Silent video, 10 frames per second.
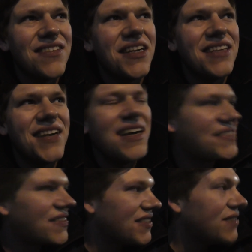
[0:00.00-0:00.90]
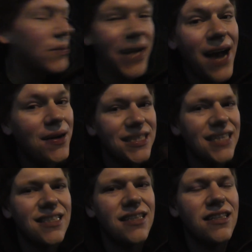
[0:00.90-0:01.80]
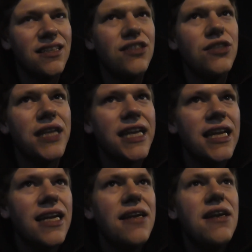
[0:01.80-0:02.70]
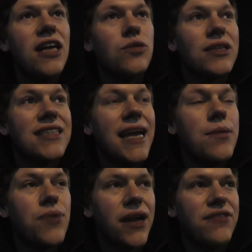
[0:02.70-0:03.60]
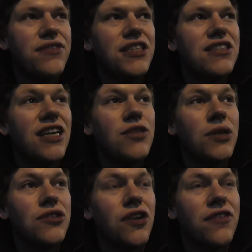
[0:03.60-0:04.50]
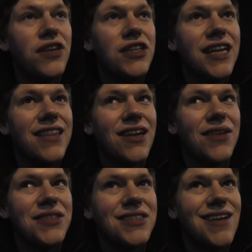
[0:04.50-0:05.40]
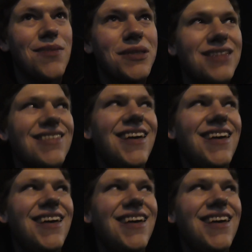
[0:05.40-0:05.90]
I've got to leave at 7:30. It gives me an hour to get to the uni, as well as getting breakfast, as well as trying to find the closest Starbucks.